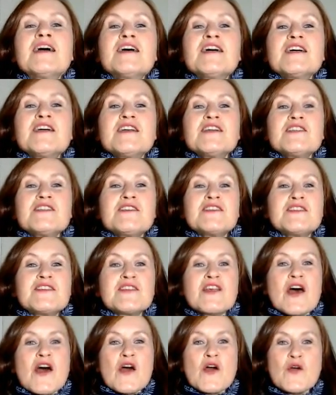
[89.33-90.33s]
So
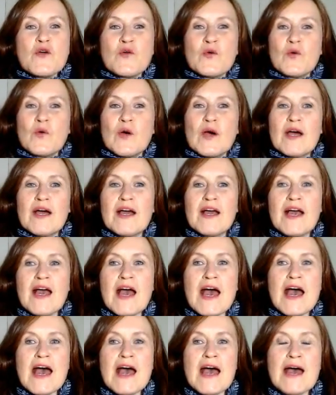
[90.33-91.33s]

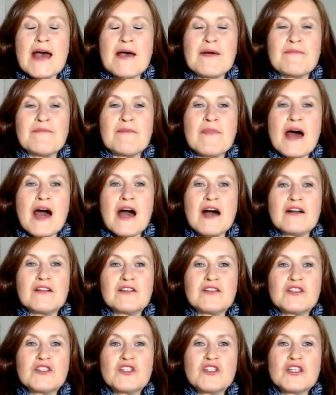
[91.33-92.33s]
I'll
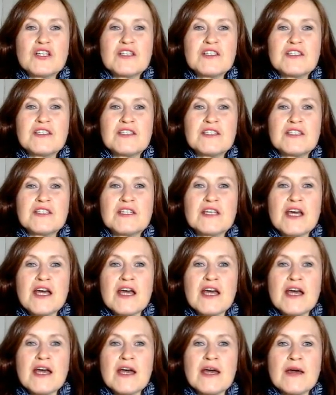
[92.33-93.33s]
just
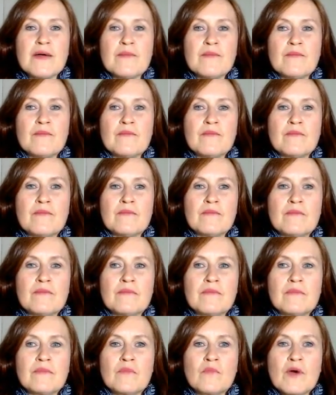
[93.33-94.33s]

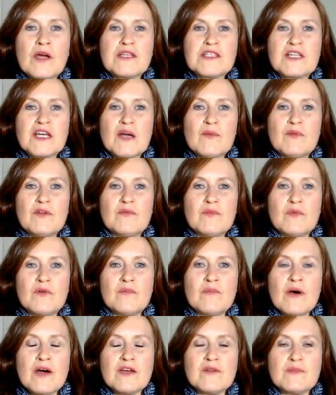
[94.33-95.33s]
wait a couple of more
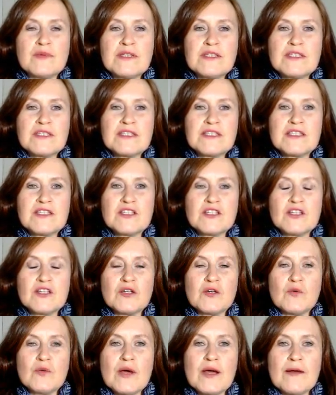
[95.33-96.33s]
moments
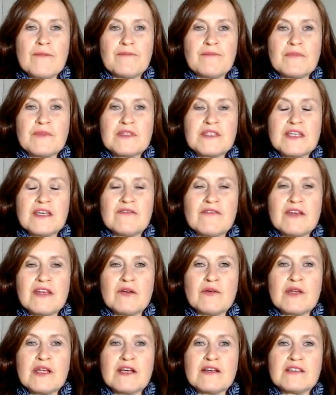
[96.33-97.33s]
to see if
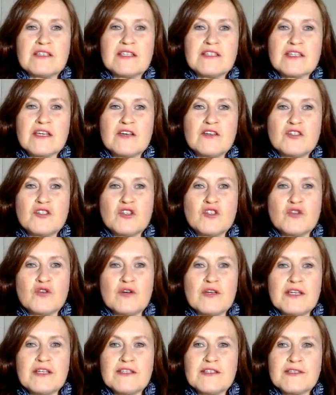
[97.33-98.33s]
anyone else is going to join
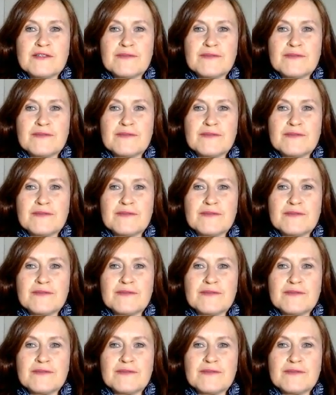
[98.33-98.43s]
us.